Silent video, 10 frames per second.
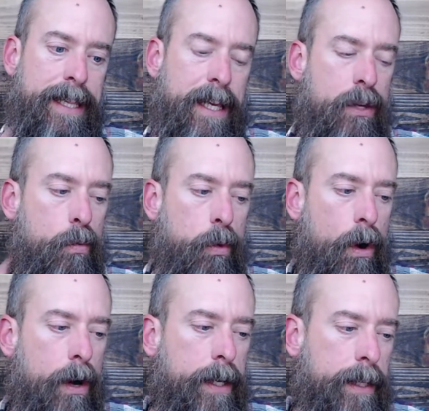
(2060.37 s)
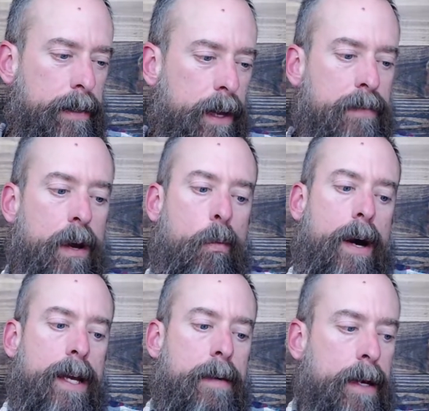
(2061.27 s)
that you walk in love. Now,
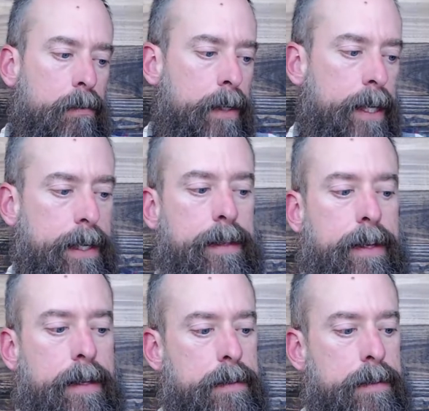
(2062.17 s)
why am I reading this?